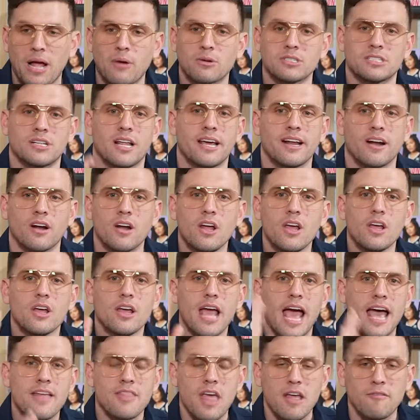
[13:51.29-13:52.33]
hours later,
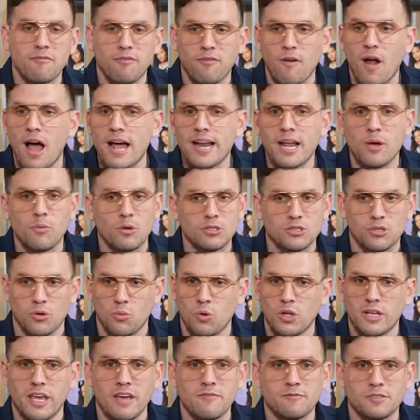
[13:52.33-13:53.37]
and then Friday we'll
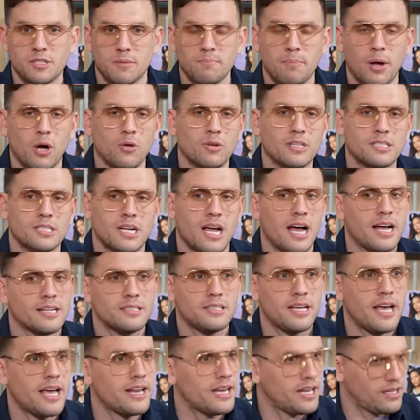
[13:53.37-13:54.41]
we'll give some bonus
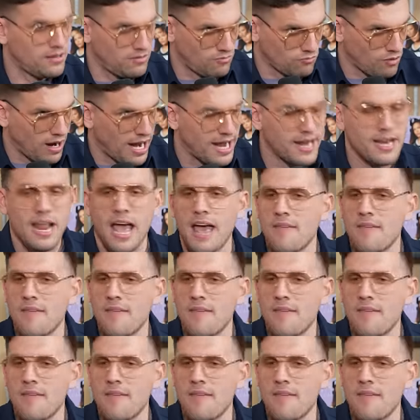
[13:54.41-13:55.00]
content. Right,